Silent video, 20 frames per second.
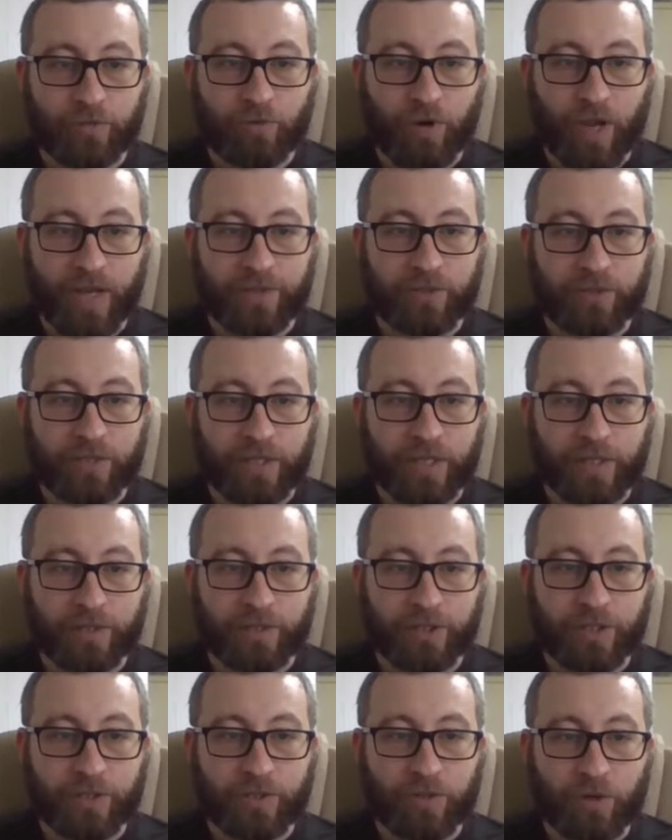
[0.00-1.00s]
write to the
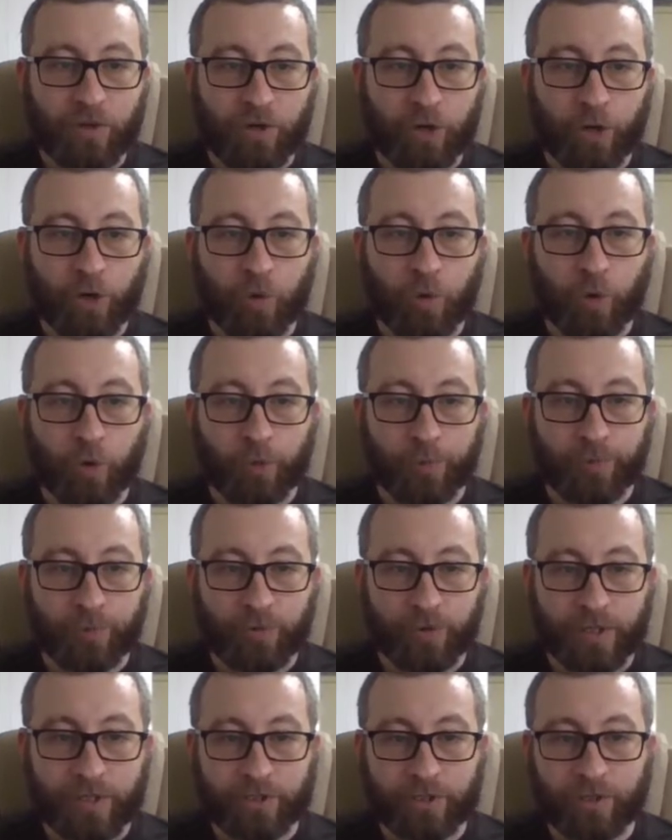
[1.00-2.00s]
SD card or
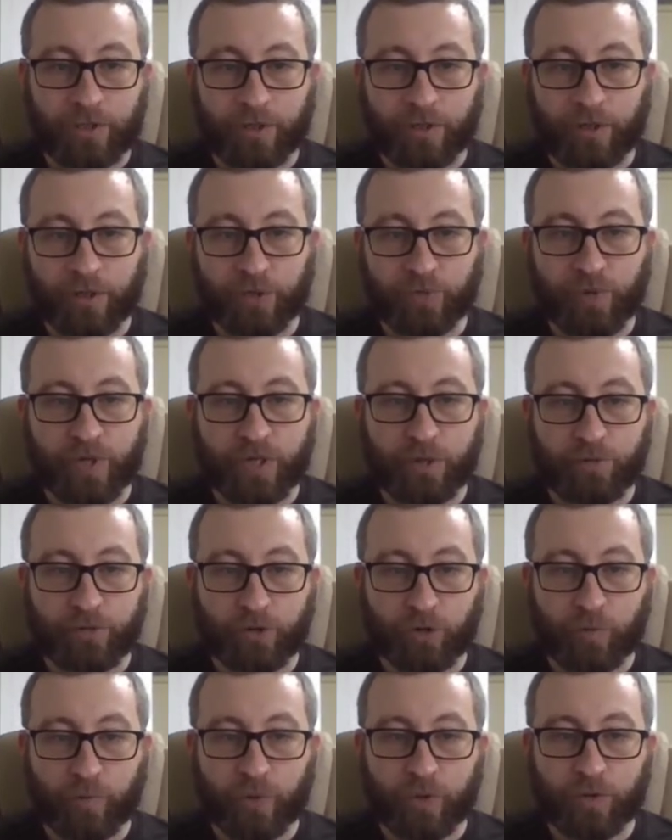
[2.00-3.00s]
print to the Arduino
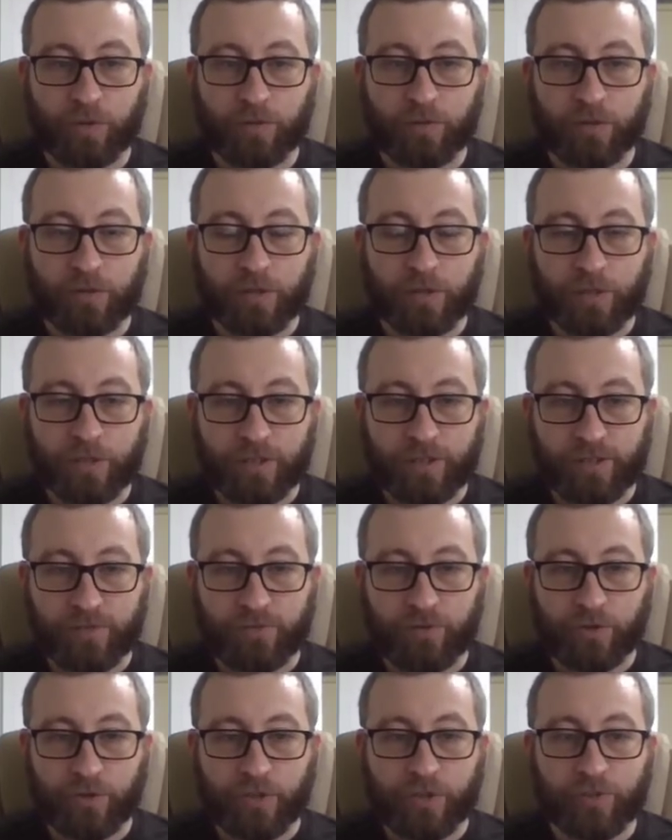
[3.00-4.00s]
terminal.
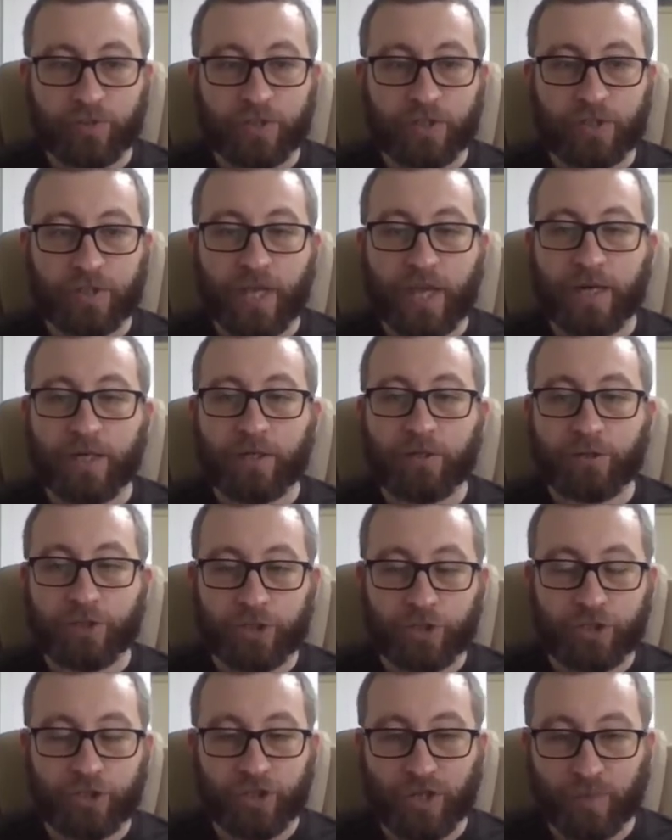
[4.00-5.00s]
If you're using that, it'll
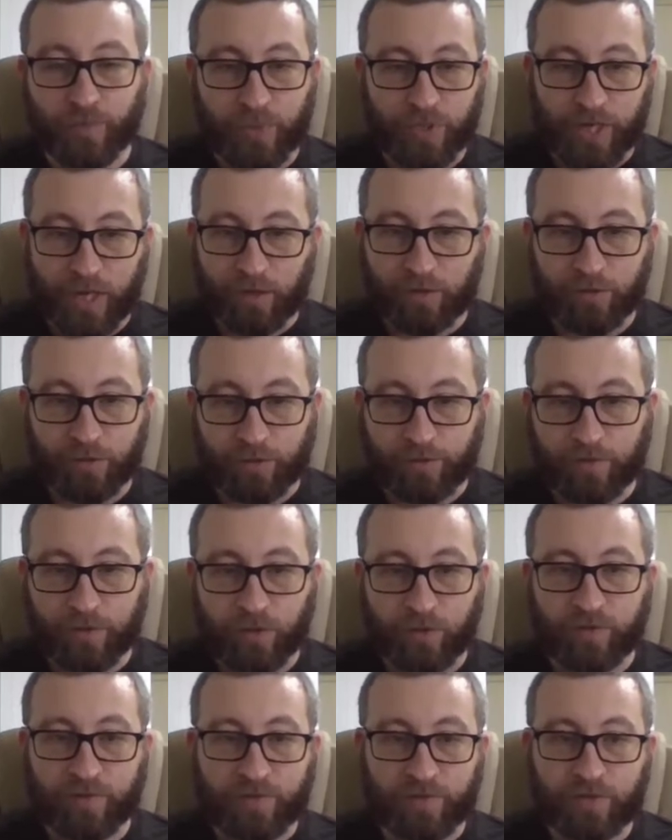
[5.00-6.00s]
just dump it out
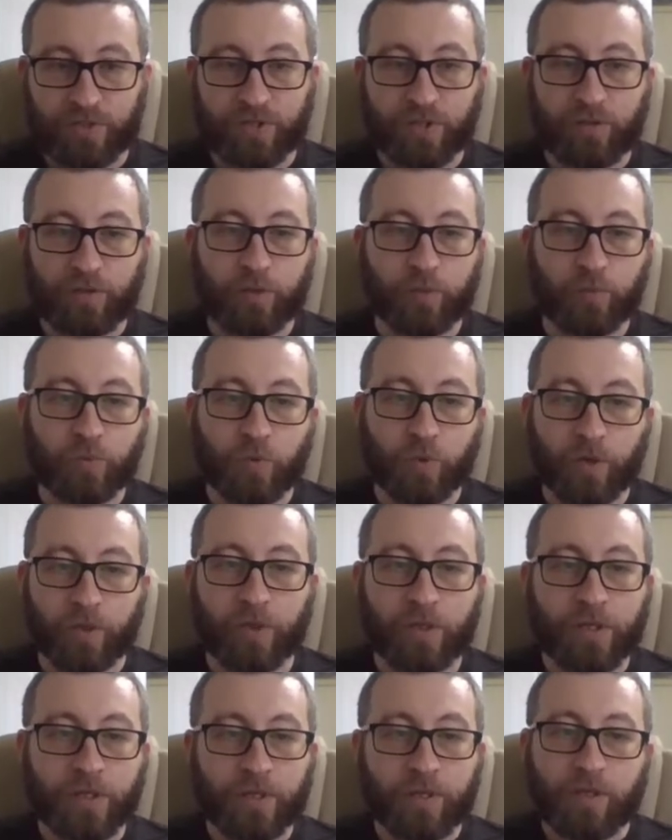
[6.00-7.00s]
over the serial
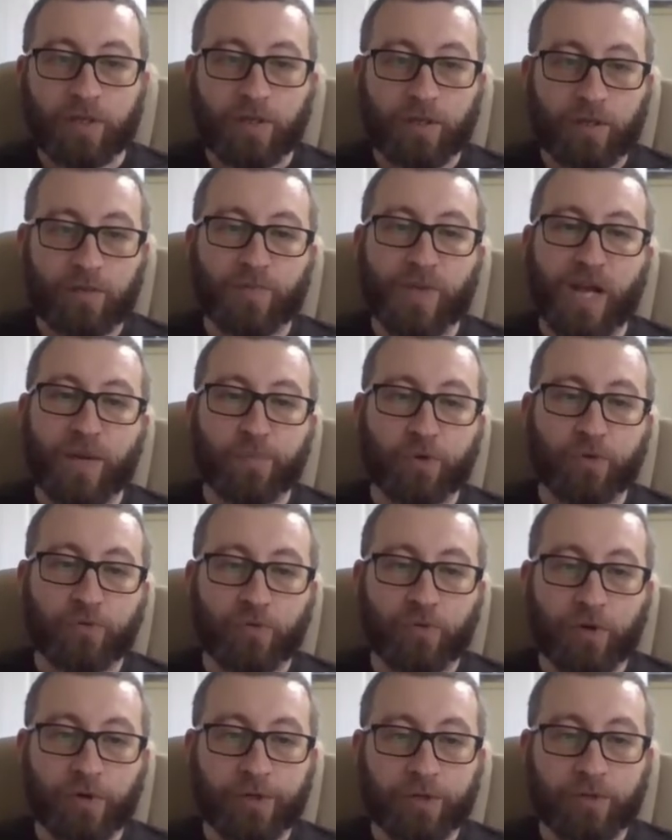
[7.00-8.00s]
port. I
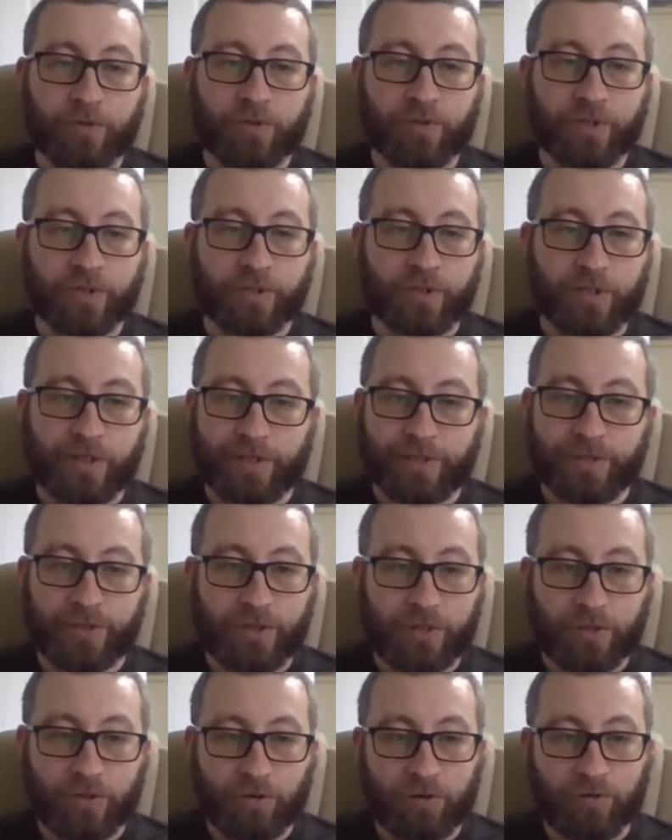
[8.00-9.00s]
prefer using the
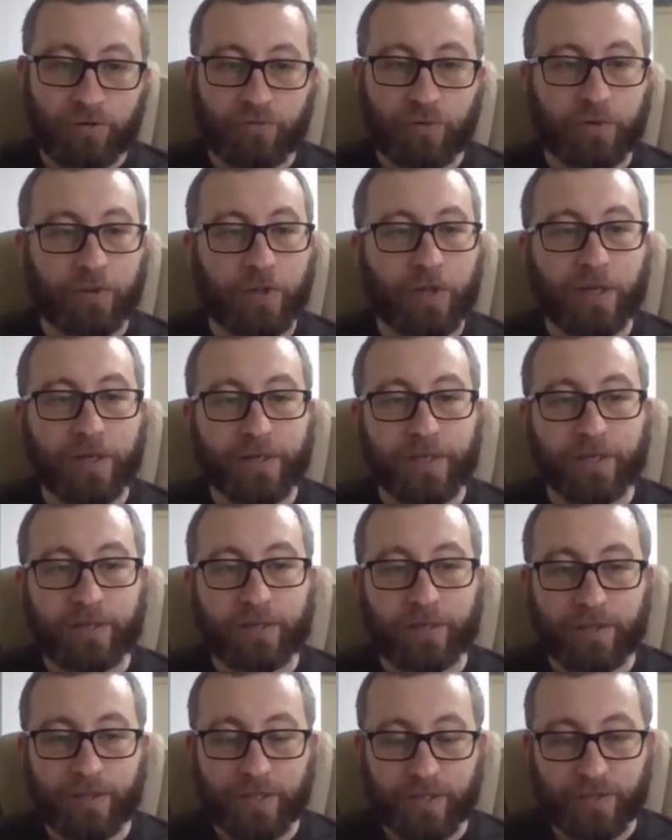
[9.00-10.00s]
SD card for
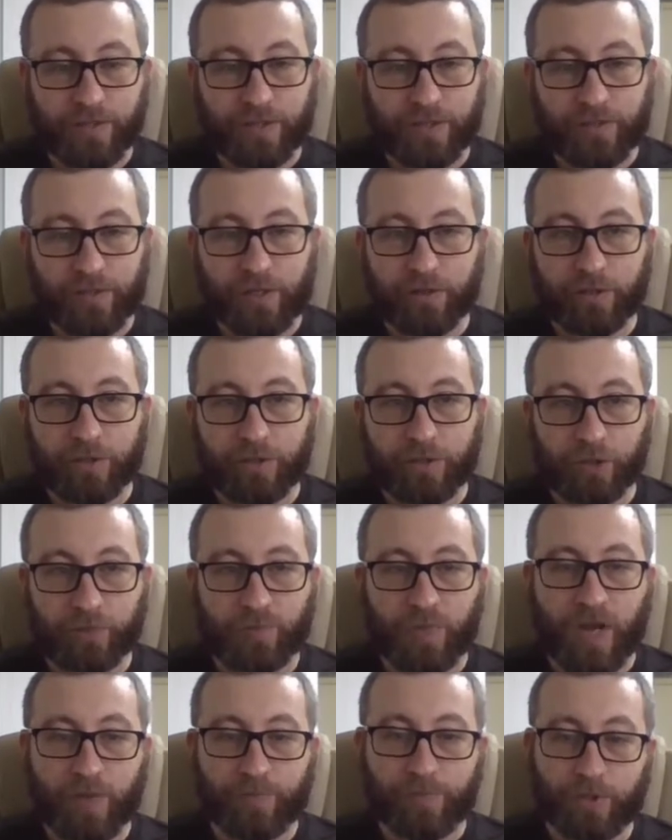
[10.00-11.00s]
logging. I think it's easier to
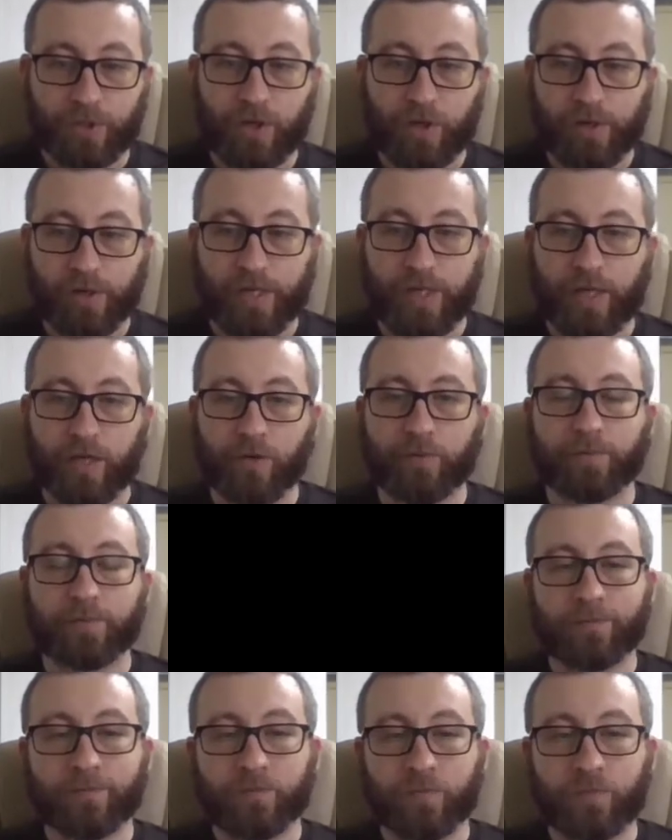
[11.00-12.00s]
just pop the card out
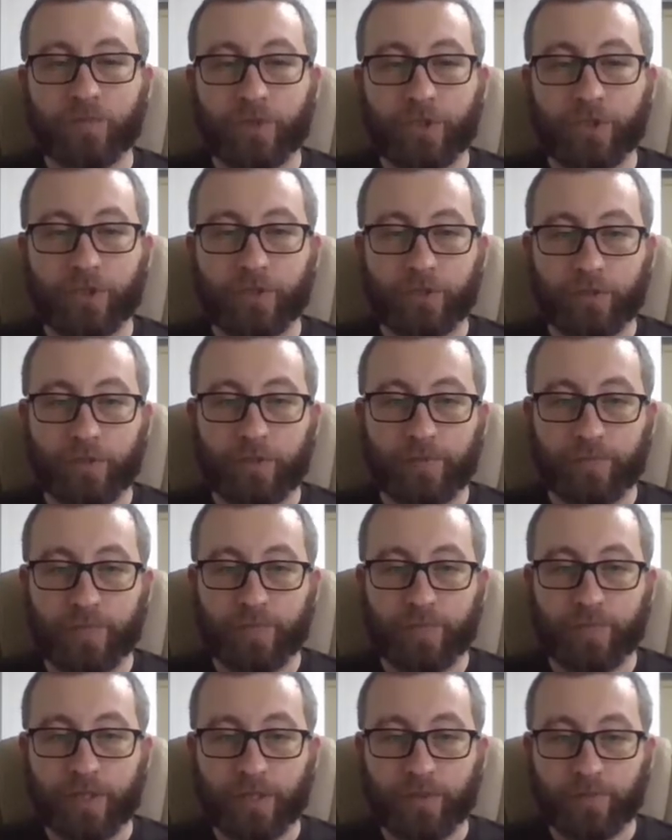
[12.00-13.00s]
when you're done
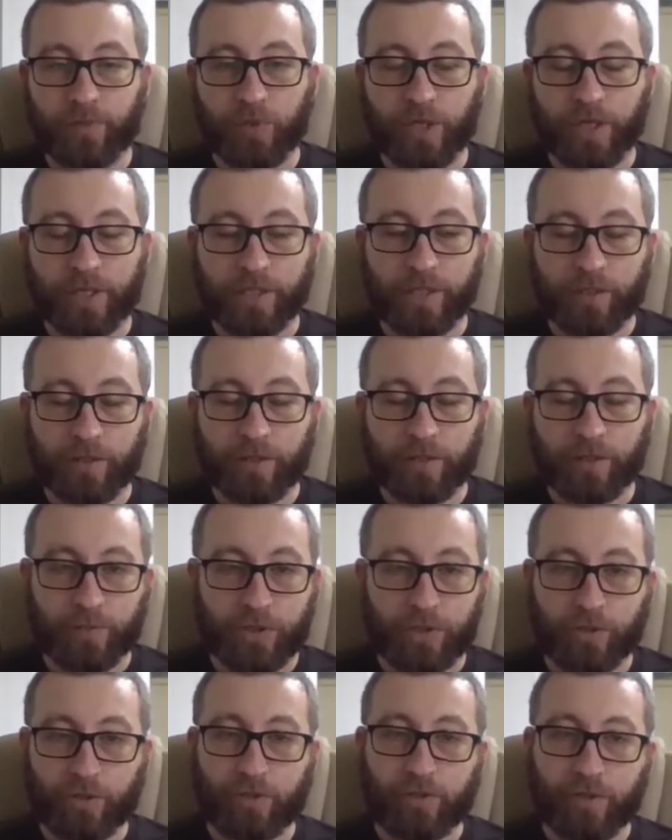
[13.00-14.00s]
and plug it into the
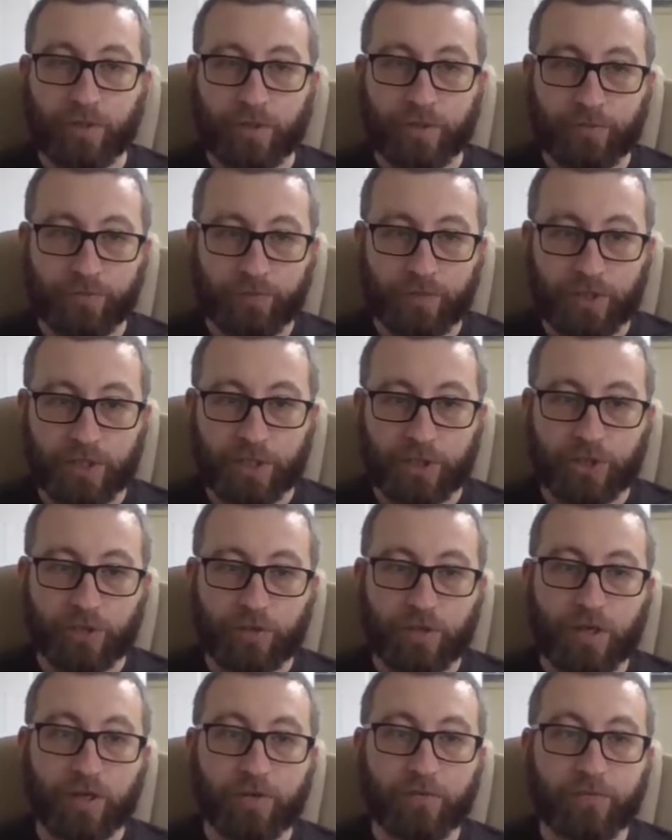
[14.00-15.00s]
computer and get
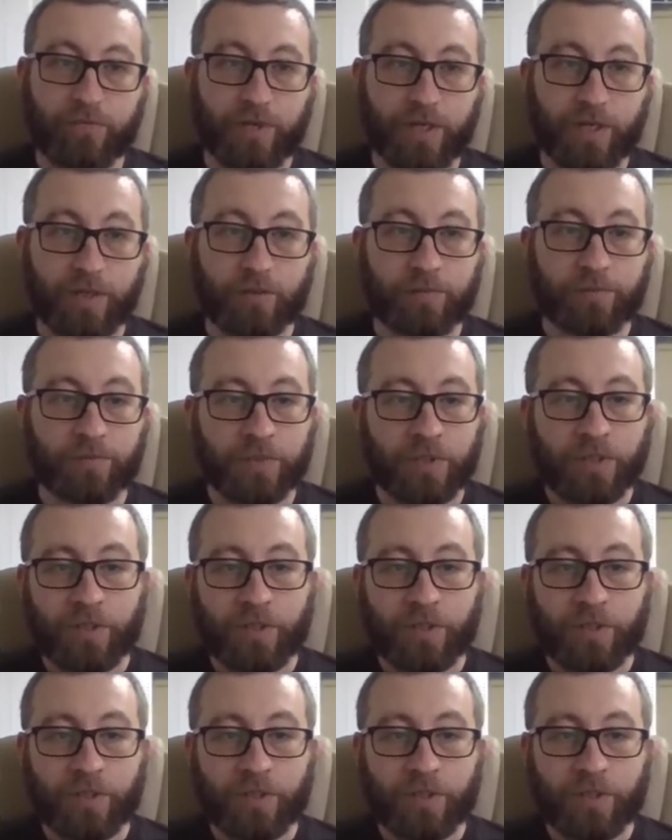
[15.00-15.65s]
your log file.